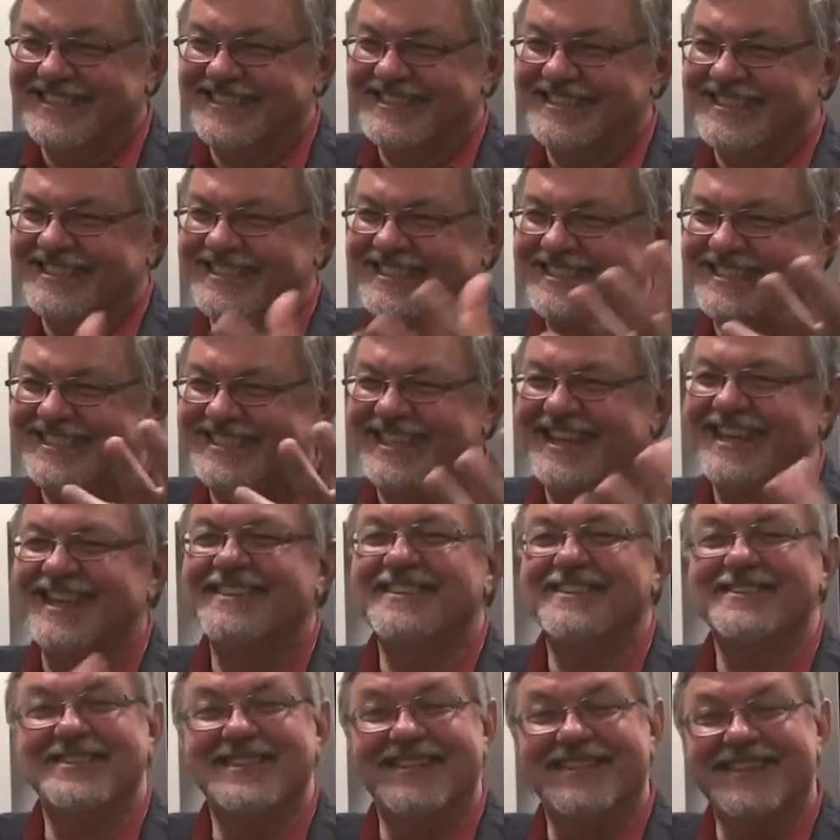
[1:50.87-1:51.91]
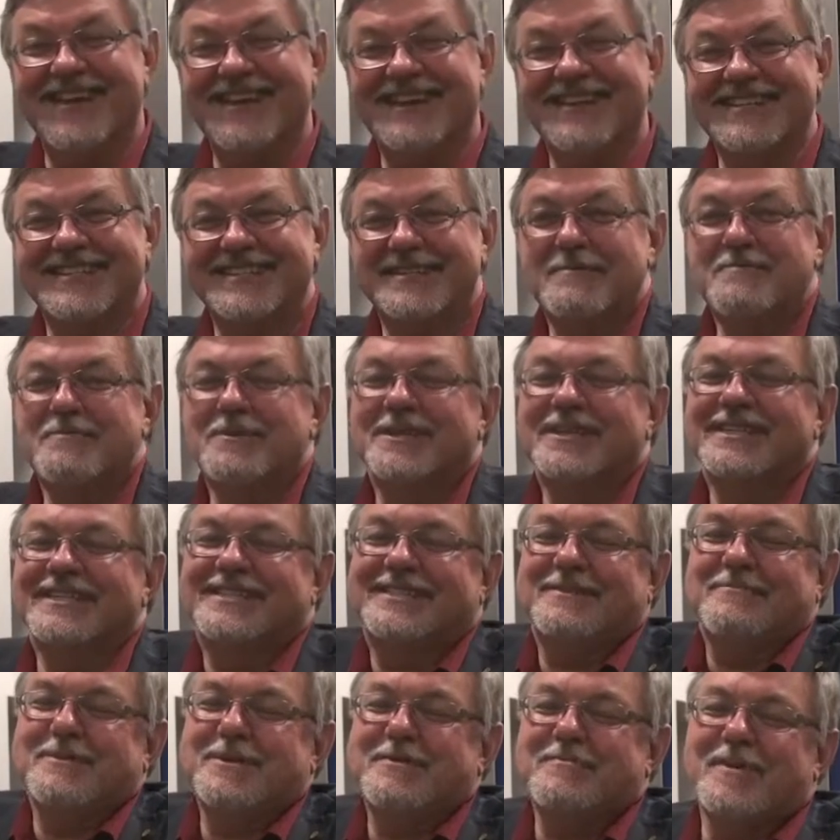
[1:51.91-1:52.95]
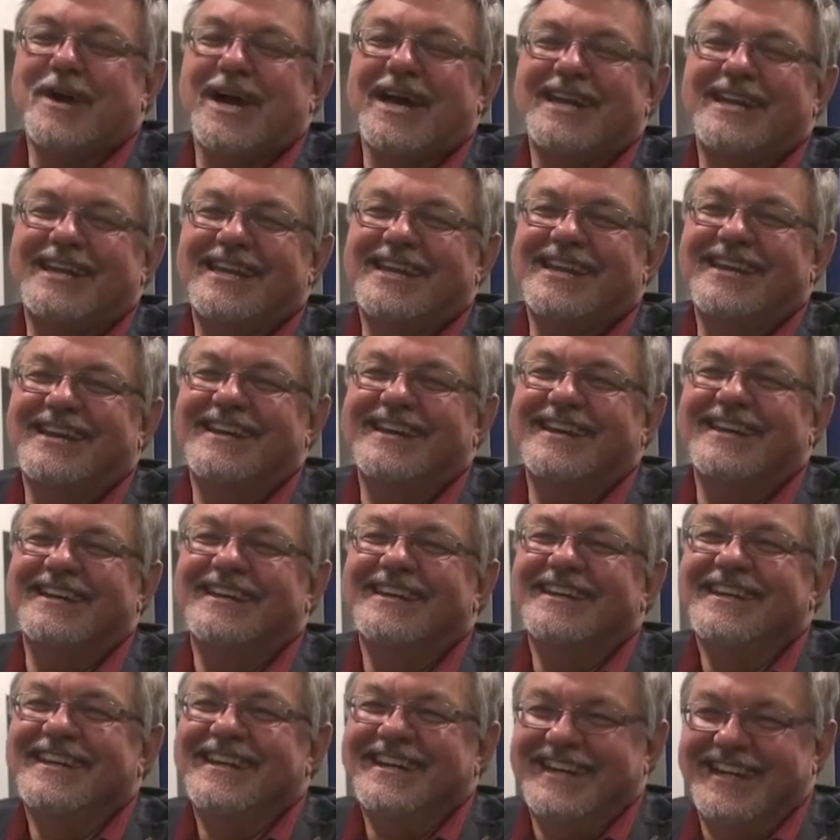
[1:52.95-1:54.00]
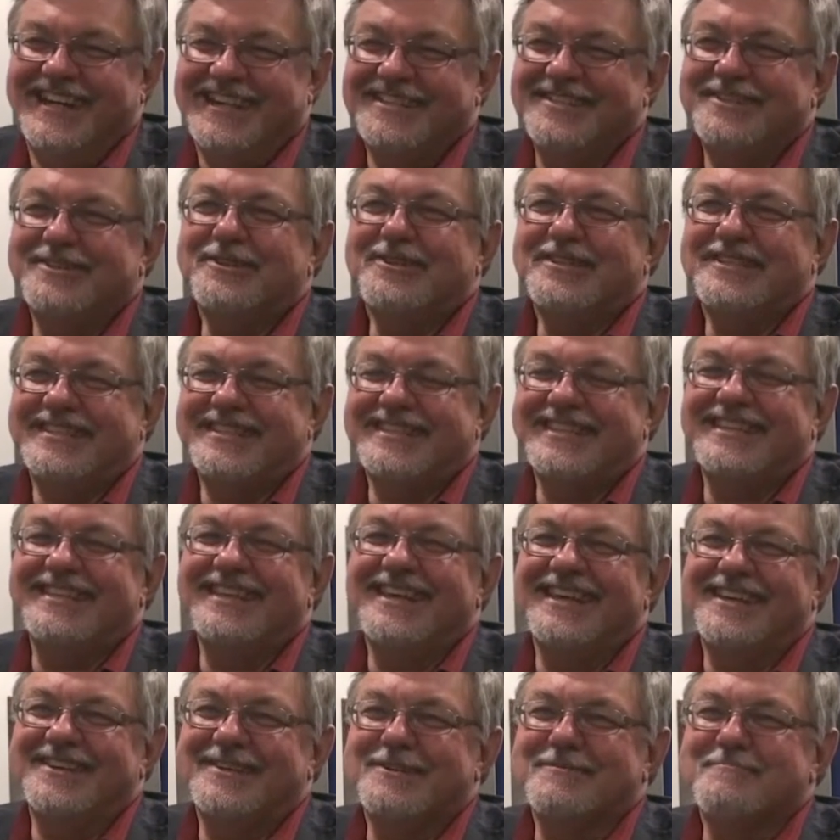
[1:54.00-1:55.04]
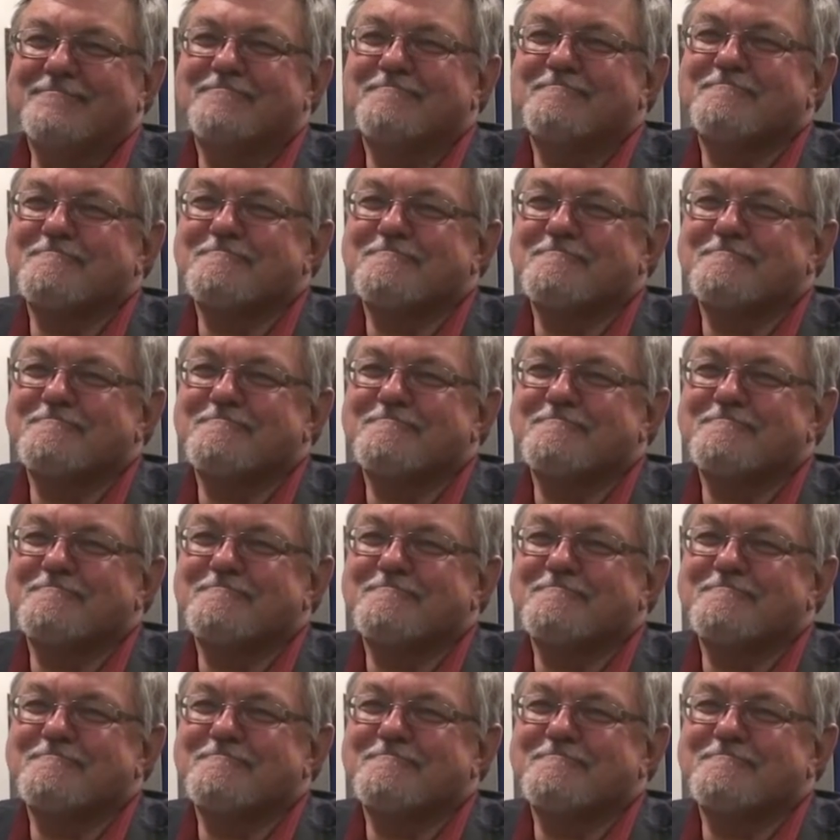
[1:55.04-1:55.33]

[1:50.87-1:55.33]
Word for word: Just uh, there's a lot of symbolism in mining, uh, as you'll see later.